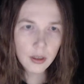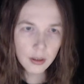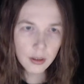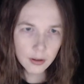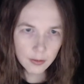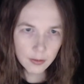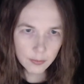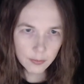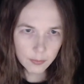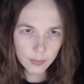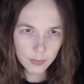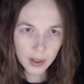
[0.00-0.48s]

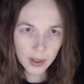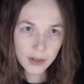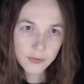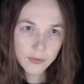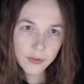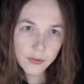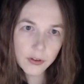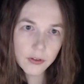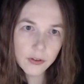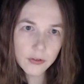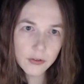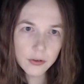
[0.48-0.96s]

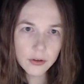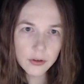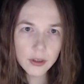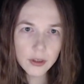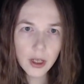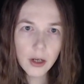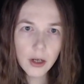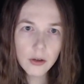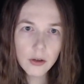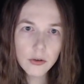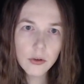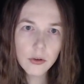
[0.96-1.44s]
Breakfast turned
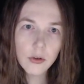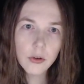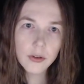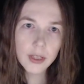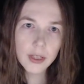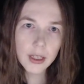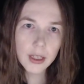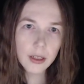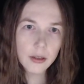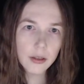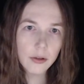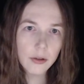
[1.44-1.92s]
out to contain
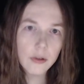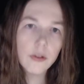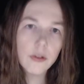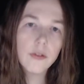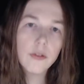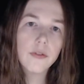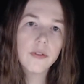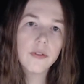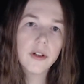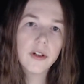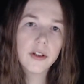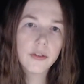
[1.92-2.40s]
a lot of
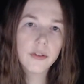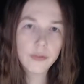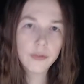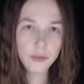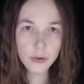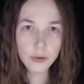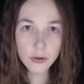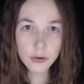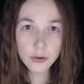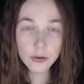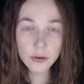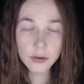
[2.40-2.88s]
fresh
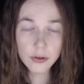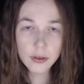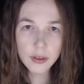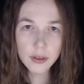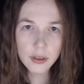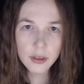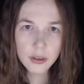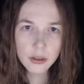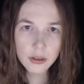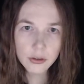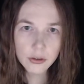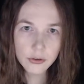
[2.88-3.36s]
fruit,
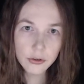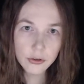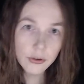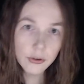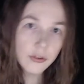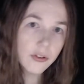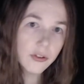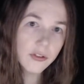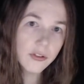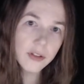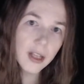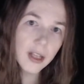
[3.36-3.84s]
juicy
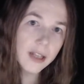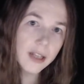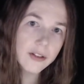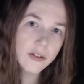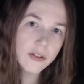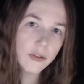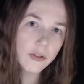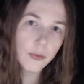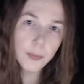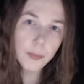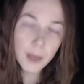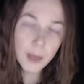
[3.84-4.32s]
slices
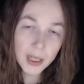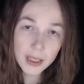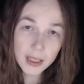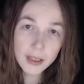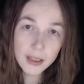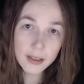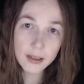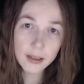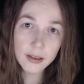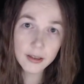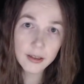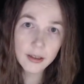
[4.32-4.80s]
of
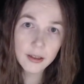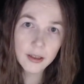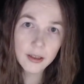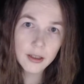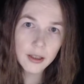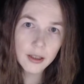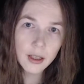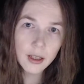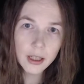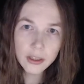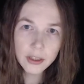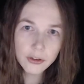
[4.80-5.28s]
bacon,
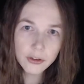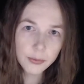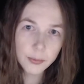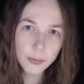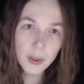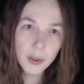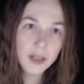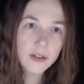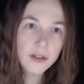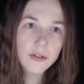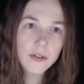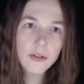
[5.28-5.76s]
and
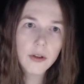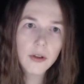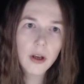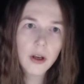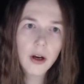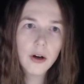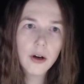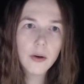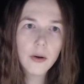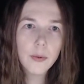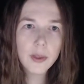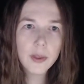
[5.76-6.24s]
spreads to
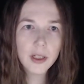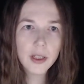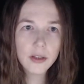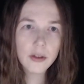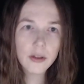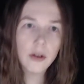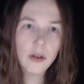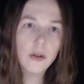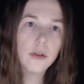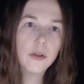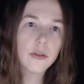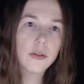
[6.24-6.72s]
go with the
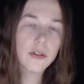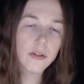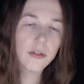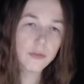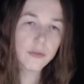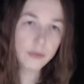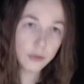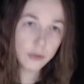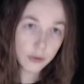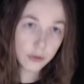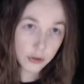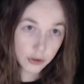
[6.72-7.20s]
toast and
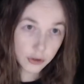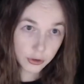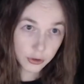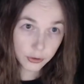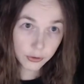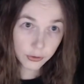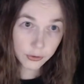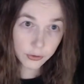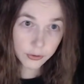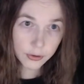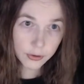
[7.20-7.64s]
fruit juice.